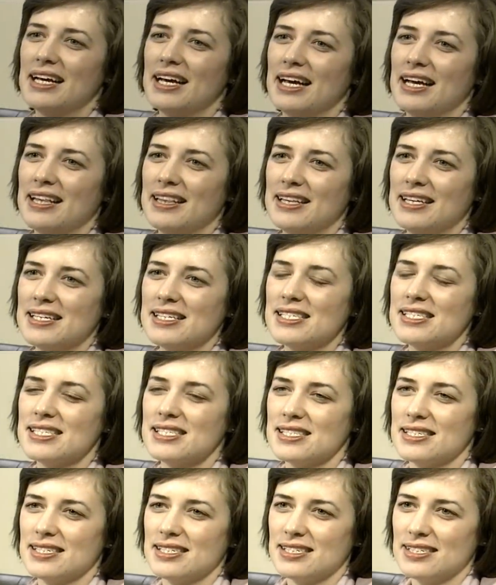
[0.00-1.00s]
and
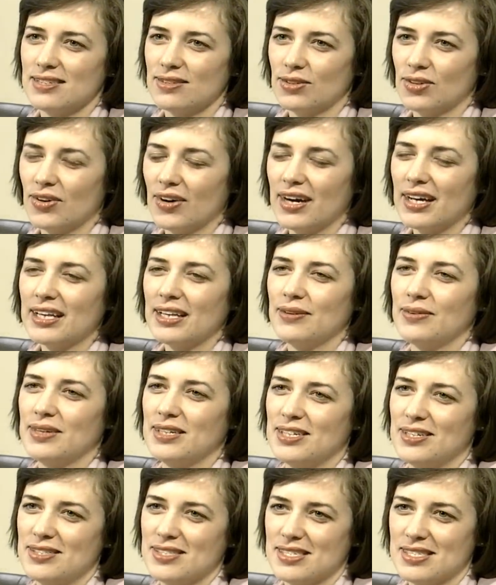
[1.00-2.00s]
this greatly
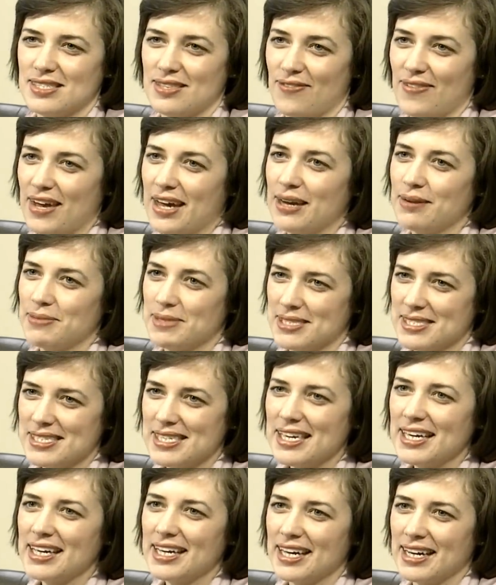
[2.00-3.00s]
reduces the vitamin
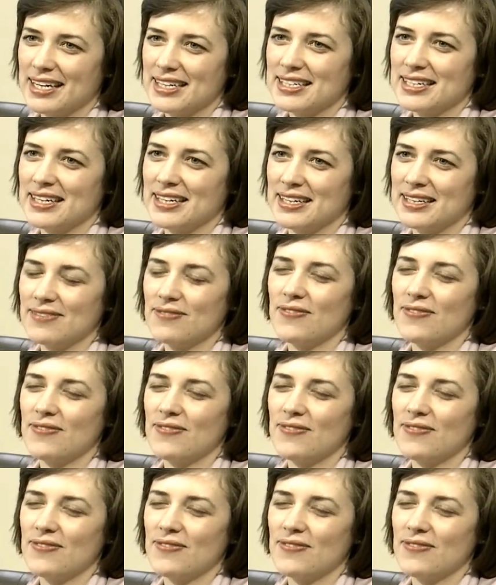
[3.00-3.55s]
C content.